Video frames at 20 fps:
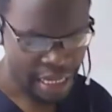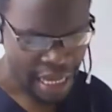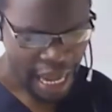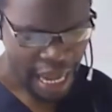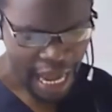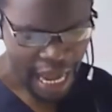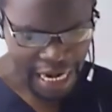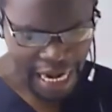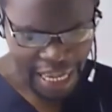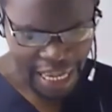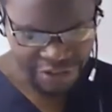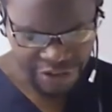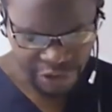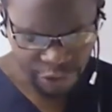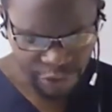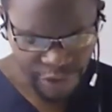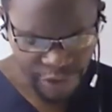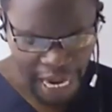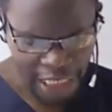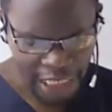
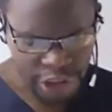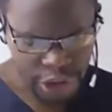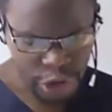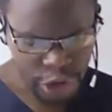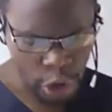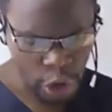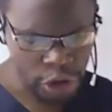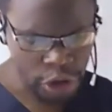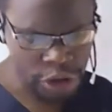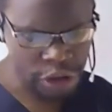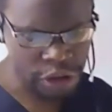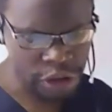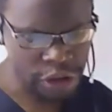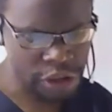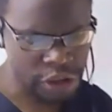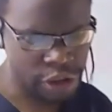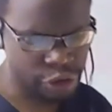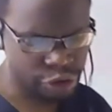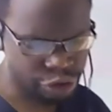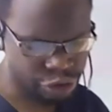allergic
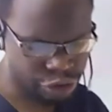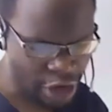reactions,